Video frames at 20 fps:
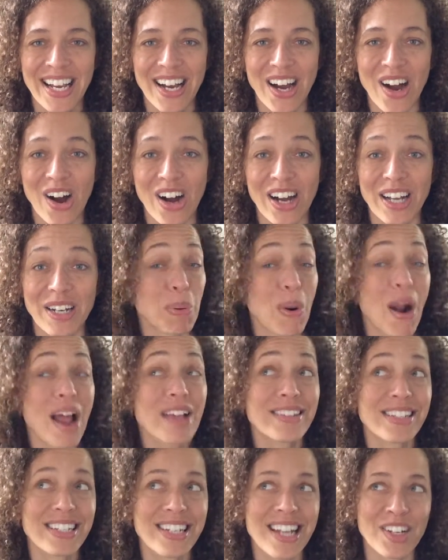on
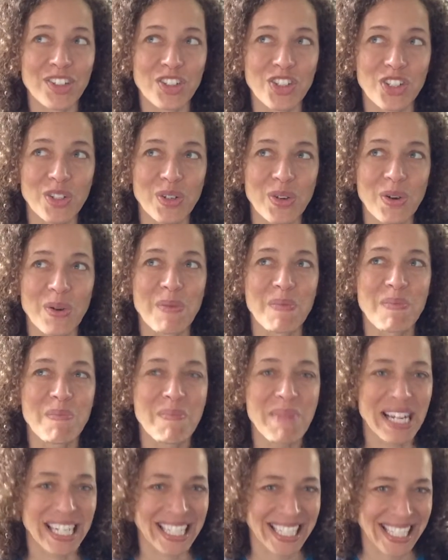presidential
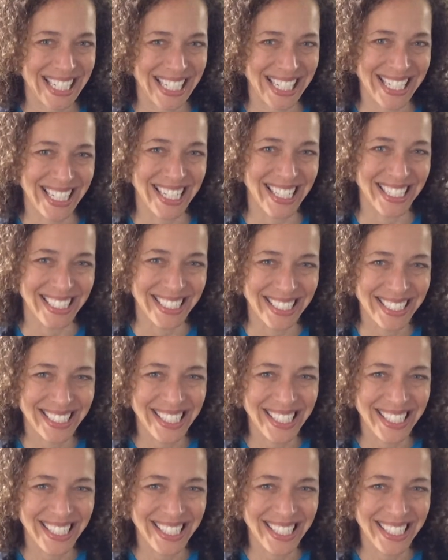mixedness.